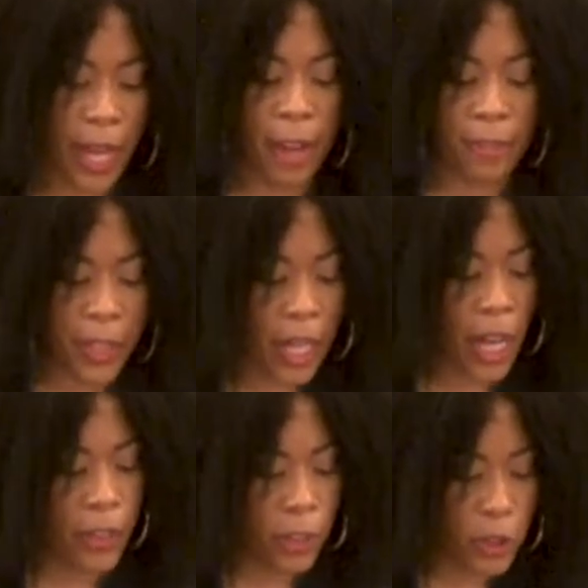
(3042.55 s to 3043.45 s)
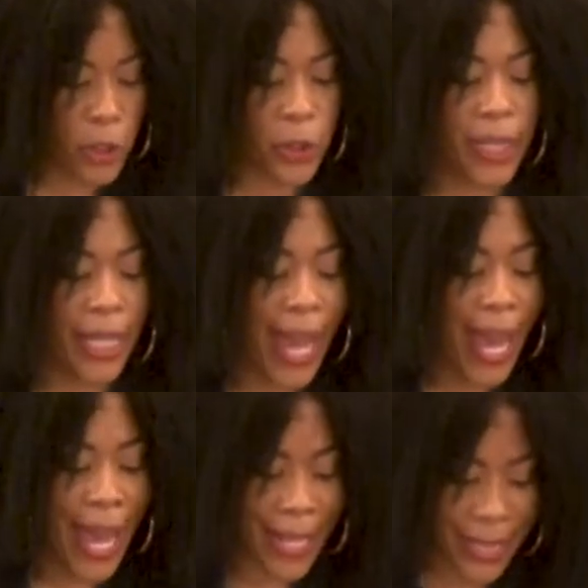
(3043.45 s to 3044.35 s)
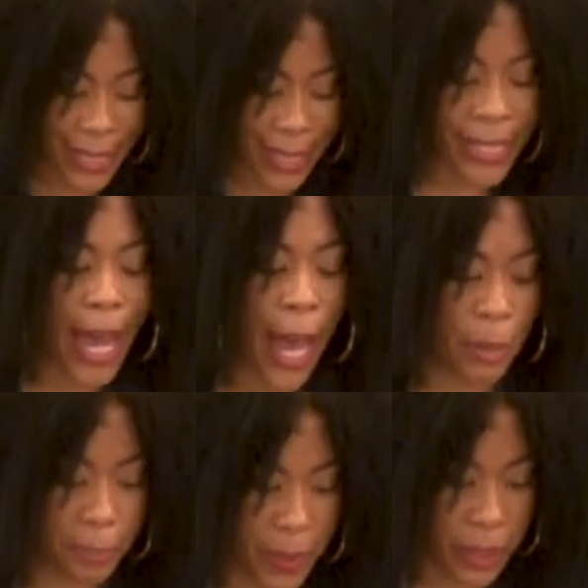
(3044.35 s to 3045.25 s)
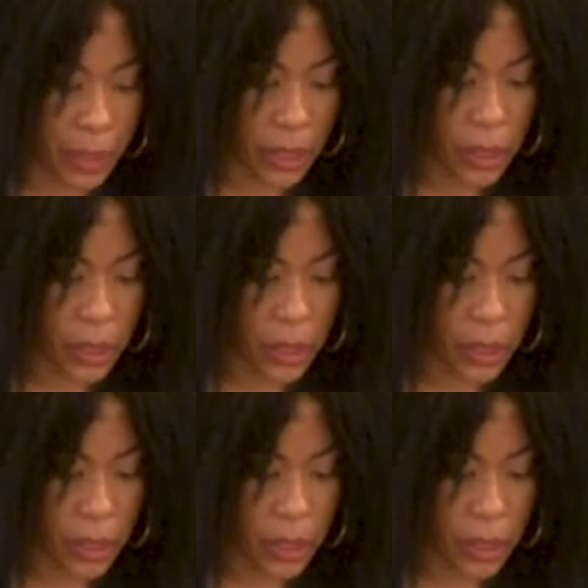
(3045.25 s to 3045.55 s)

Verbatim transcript: every other tree except,